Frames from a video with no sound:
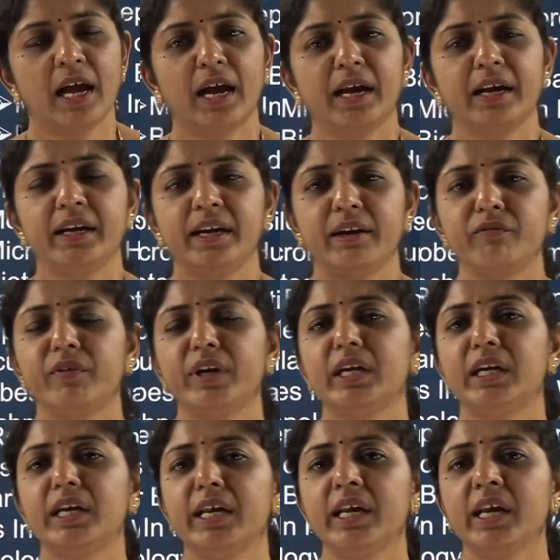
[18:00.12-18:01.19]
And
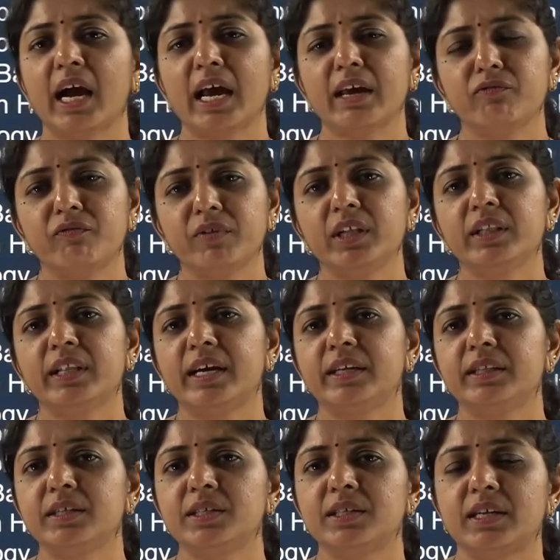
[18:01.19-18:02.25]
definitely I feel
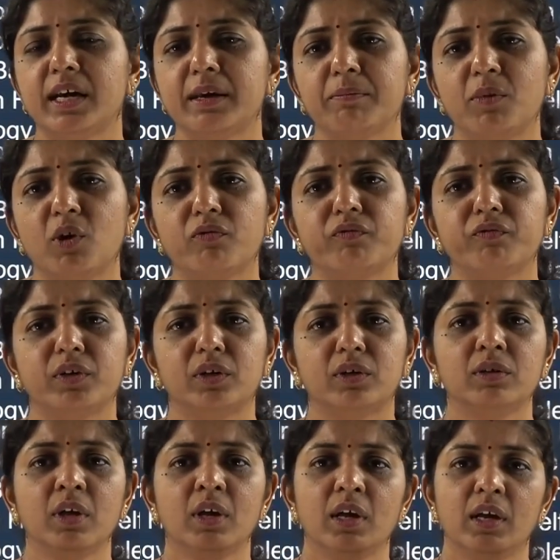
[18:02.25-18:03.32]
that this type
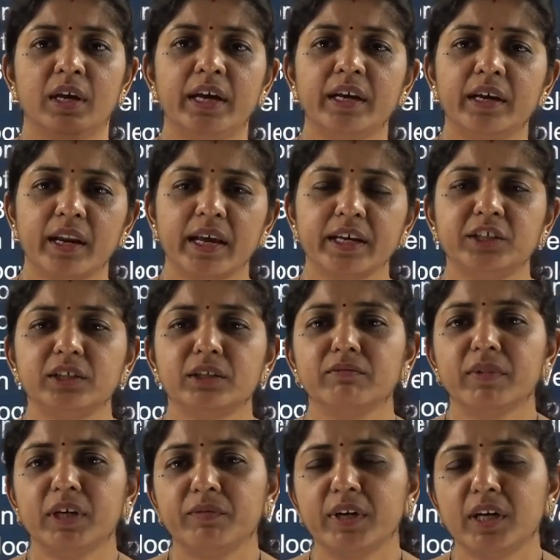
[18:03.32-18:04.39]
of
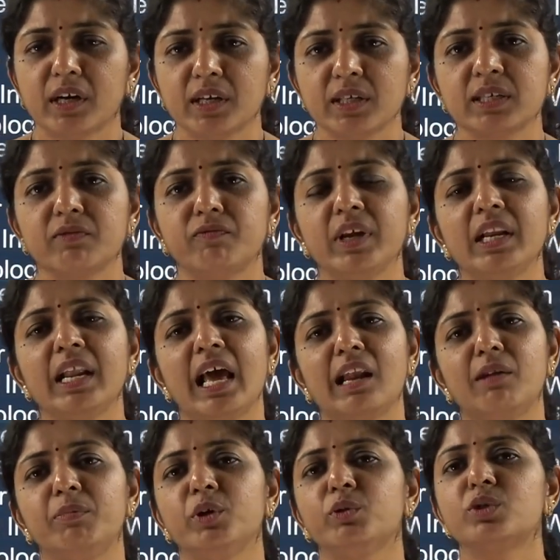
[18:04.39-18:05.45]
interaction between us will
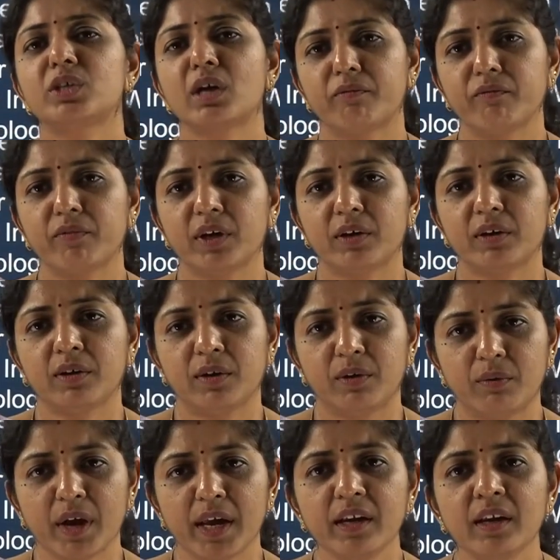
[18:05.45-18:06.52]
help you somewhere,
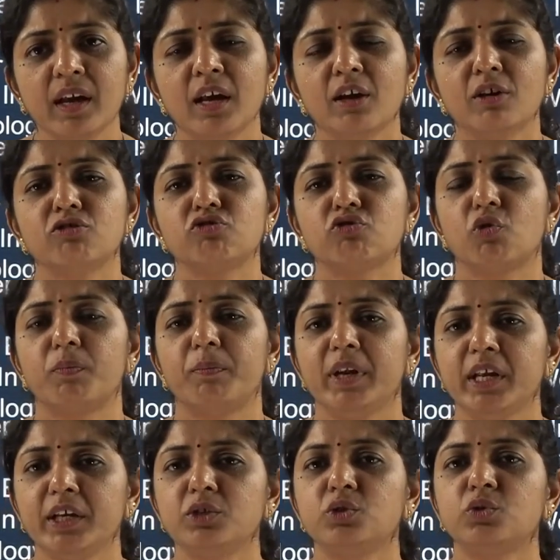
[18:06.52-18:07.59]
right? So
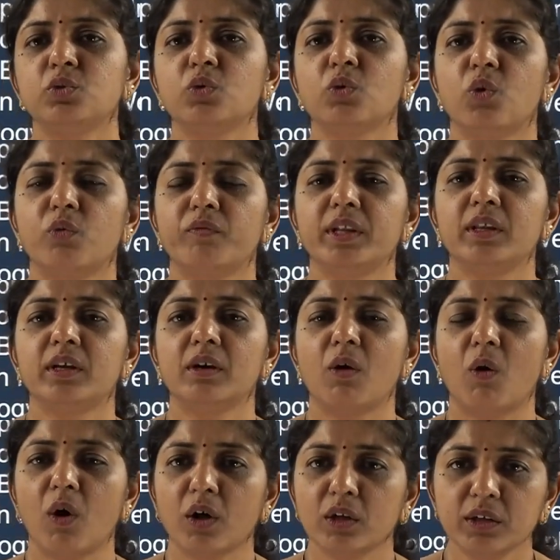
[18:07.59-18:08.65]
please do go with the
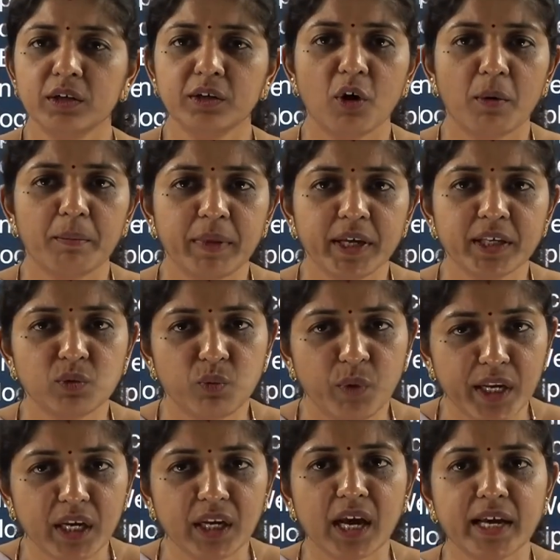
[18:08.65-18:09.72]
all the topics
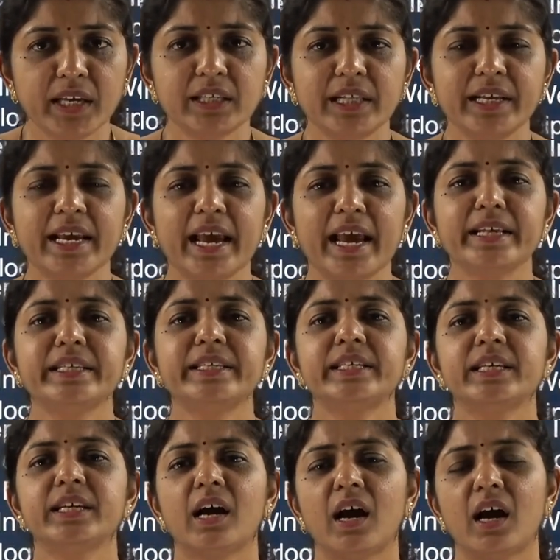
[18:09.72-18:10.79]
very nicely.
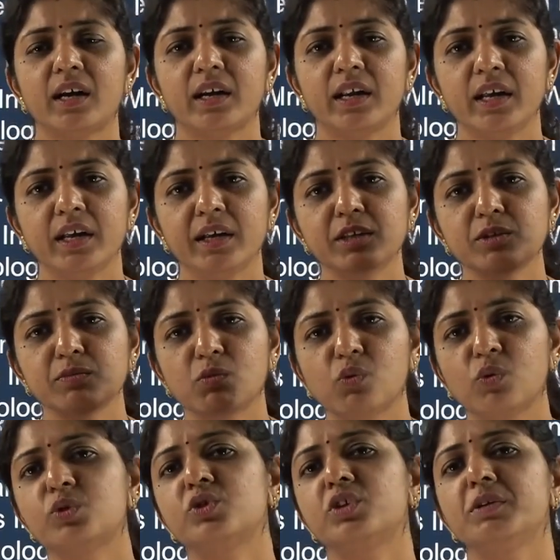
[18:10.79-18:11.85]
NCERT is
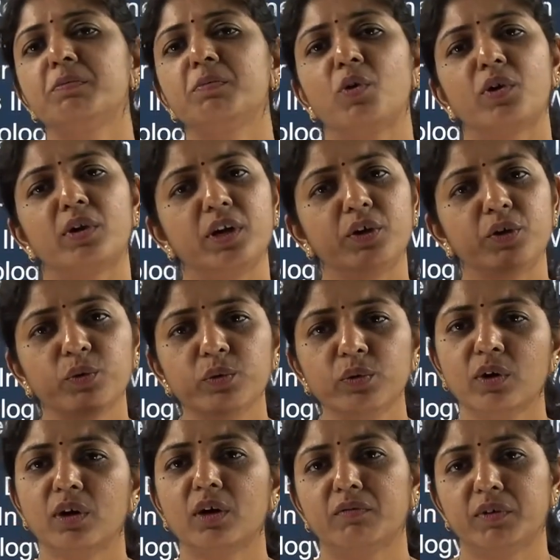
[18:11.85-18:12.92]
most important
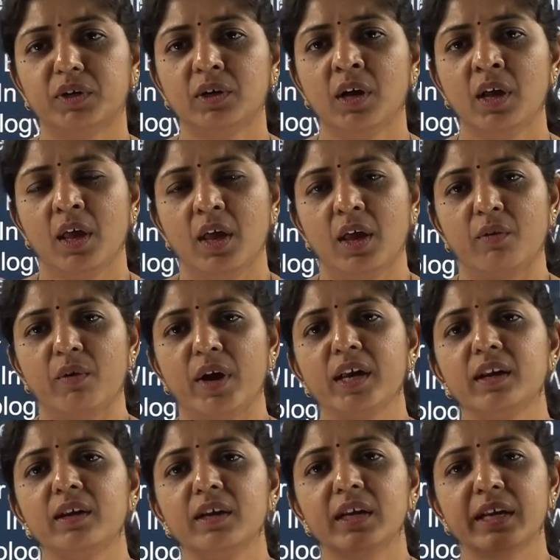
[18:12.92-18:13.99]
to cover,
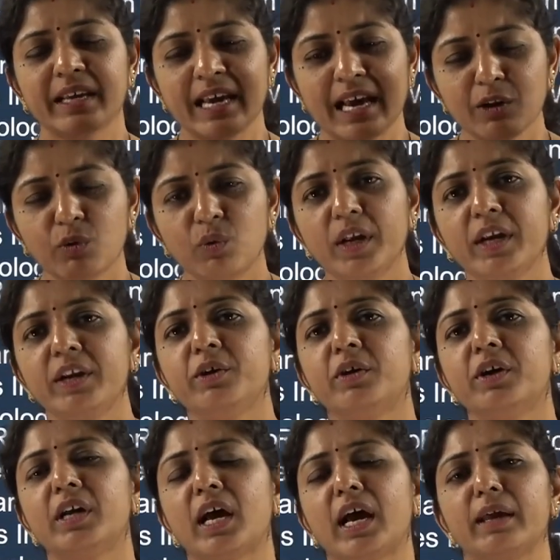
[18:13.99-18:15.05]
right? Calculate
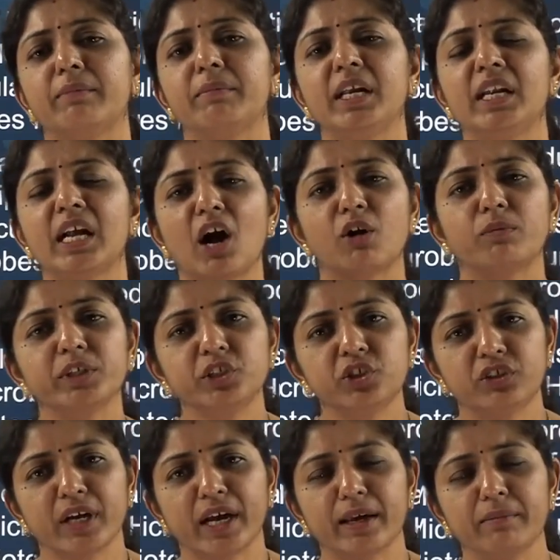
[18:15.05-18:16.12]
your time, in how
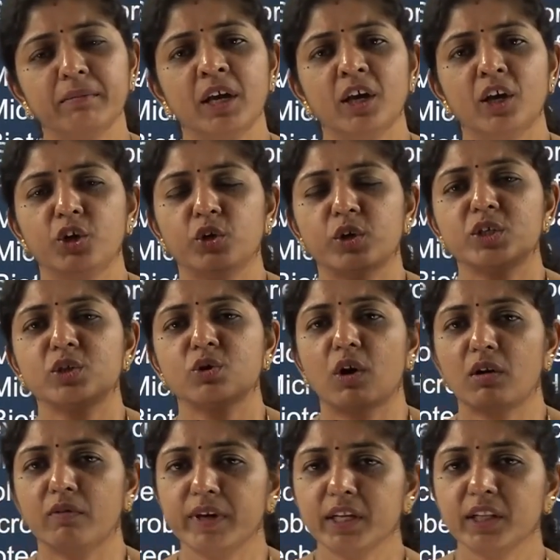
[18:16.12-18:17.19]
much time you are
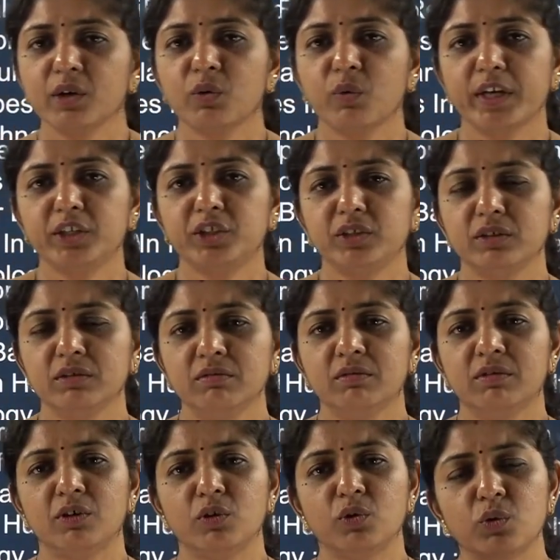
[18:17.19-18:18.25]
solving the question.
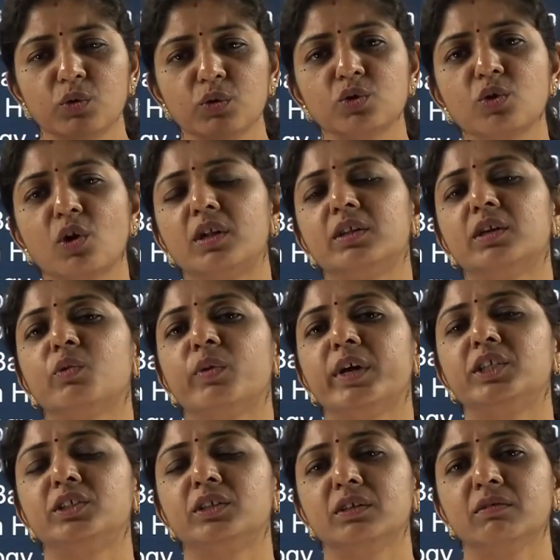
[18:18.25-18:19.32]
Don't solve the
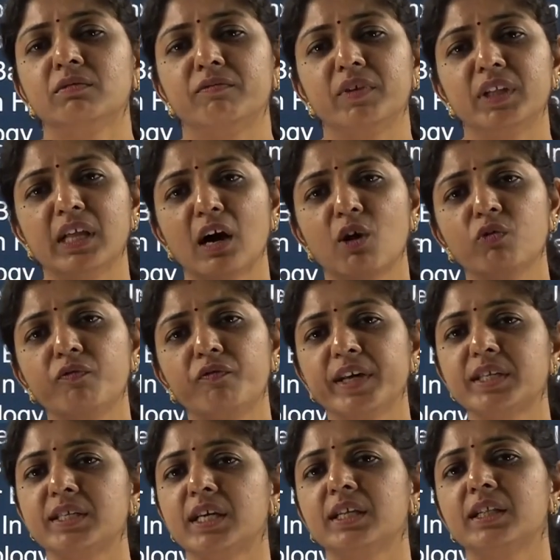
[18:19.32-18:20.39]
question without
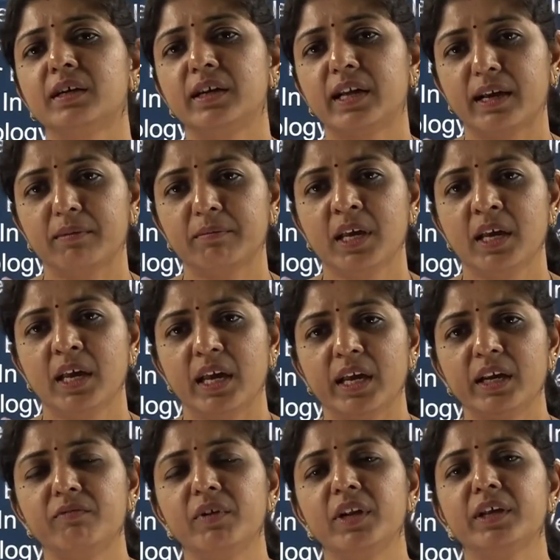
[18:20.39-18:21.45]
fixing the time.
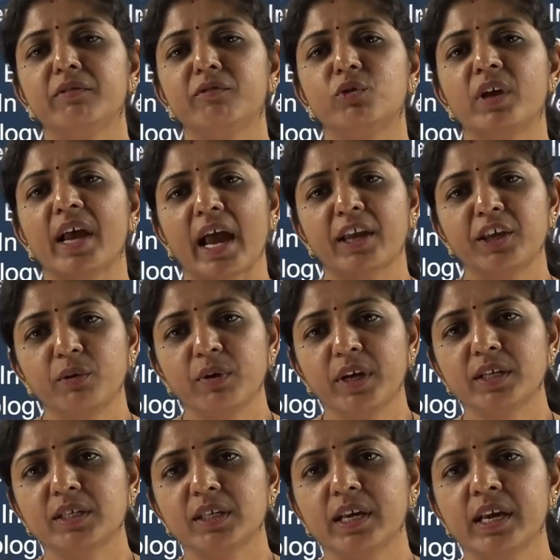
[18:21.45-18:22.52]
It will give you the
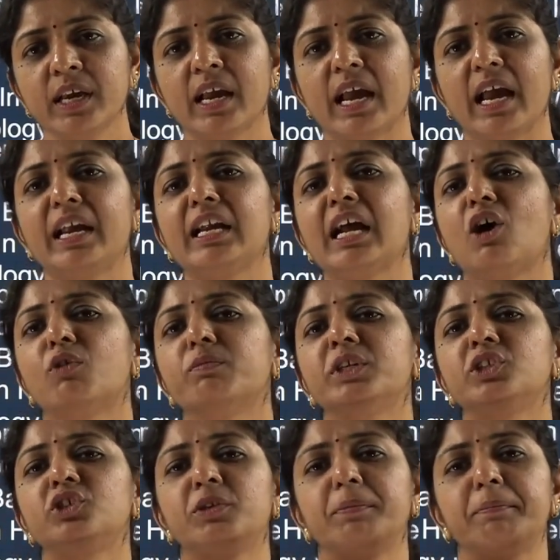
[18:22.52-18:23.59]
accuracy and how
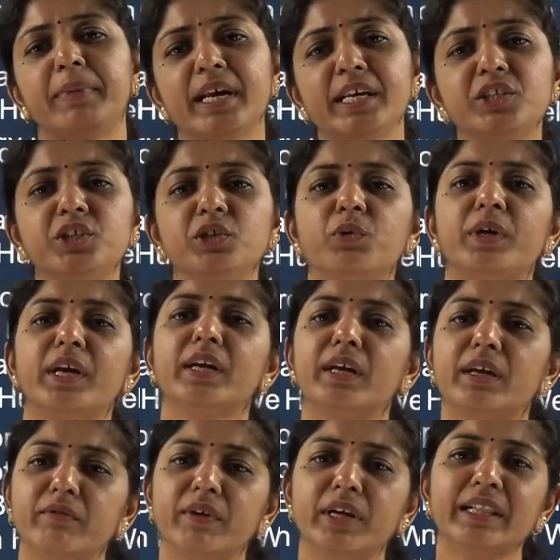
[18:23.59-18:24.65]
much best you can
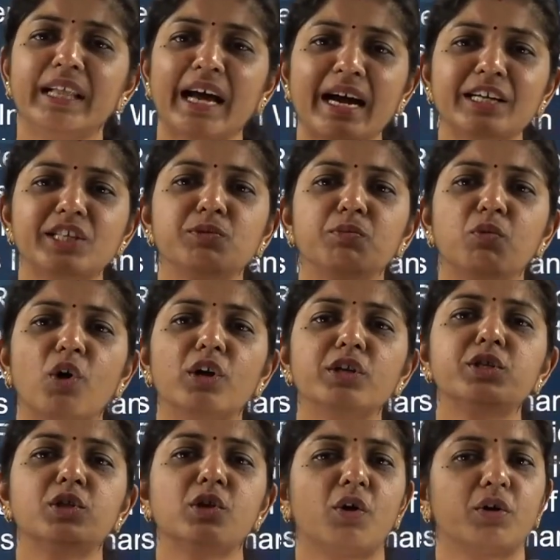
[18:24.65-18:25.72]
give in that small
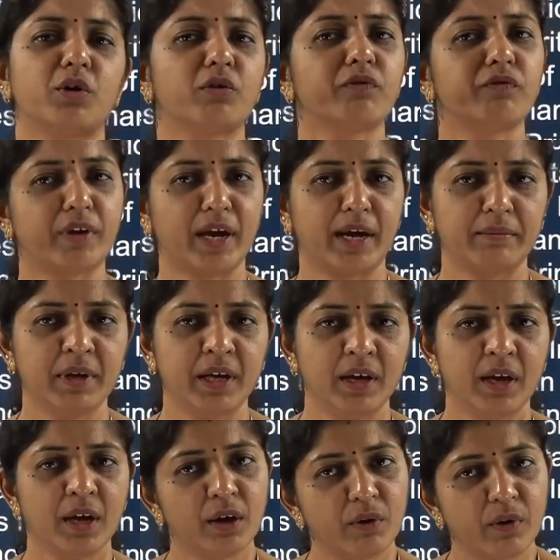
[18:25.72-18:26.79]
slot of time,
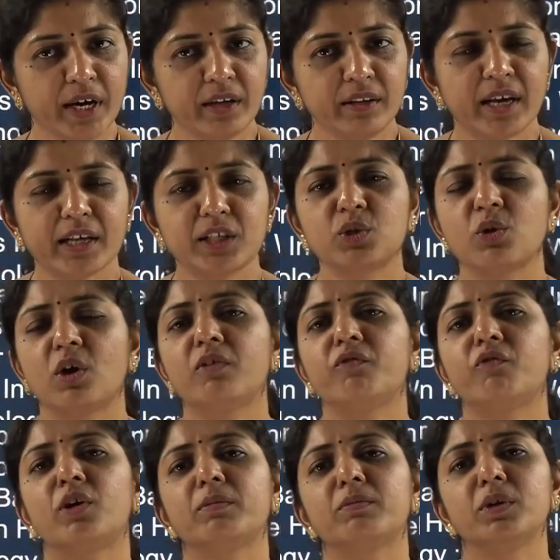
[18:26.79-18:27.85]
right? That's all
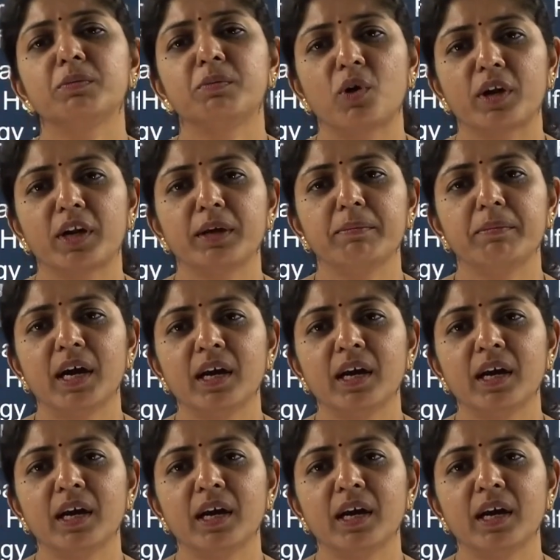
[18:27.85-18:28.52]
from the botany